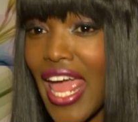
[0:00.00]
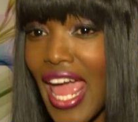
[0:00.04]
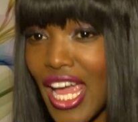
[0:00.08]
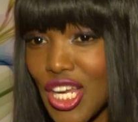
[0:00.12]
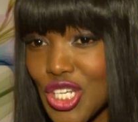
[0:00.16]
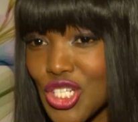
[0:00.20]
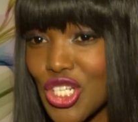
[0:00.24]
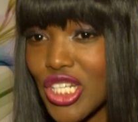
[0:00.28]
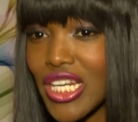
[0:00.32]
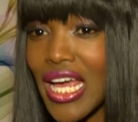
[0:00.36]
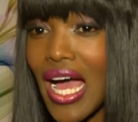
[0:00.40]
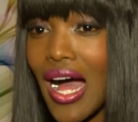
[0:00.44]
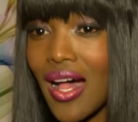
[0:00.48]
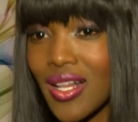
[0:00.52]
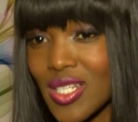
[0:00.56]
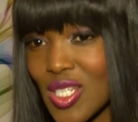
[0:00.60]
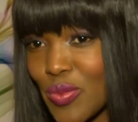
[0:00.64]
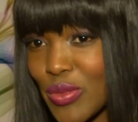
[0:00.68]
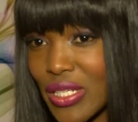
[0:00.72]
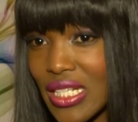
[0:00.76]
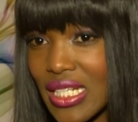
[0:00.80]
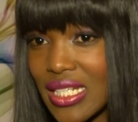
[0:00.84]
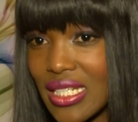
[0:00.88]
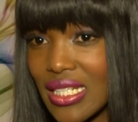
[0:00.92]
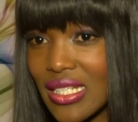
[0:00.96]
actually
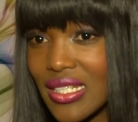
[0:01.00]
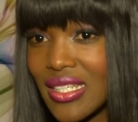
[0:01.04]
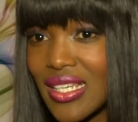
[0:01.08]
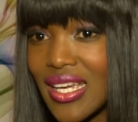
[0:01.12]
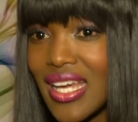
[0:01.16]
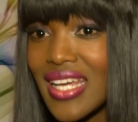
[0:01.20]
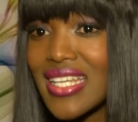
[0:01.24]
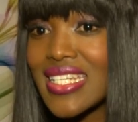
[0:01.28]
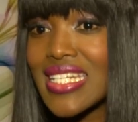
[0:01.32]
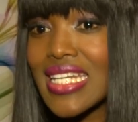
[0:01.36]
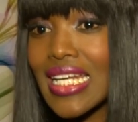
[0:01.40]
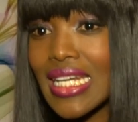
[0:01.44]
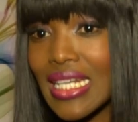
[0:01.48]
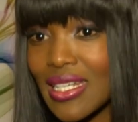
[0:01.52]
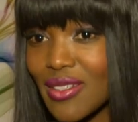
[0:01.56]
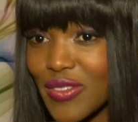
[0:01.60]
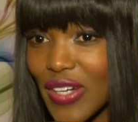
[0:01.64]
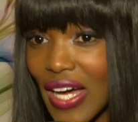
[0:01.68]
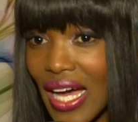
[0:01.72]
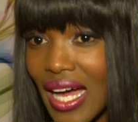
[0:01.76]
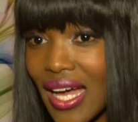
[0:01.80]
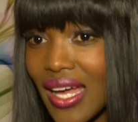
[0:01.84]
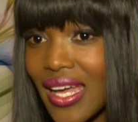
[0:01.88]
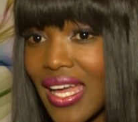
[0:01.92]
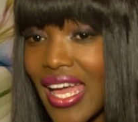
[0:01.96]
ultimately
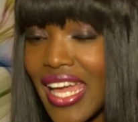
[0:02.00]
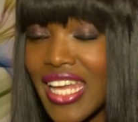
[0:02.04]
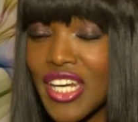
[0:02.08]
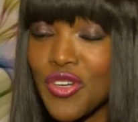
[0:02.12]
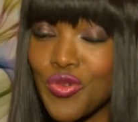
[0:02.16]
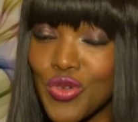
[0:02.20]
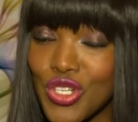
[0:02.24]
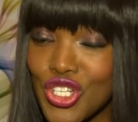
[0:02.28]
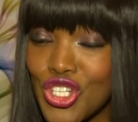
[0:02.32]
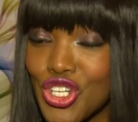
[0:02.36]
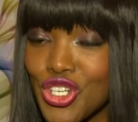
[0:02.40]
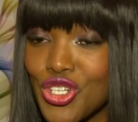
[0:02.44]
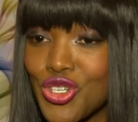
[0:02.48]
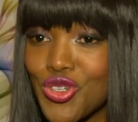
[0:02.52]
deliver and reach her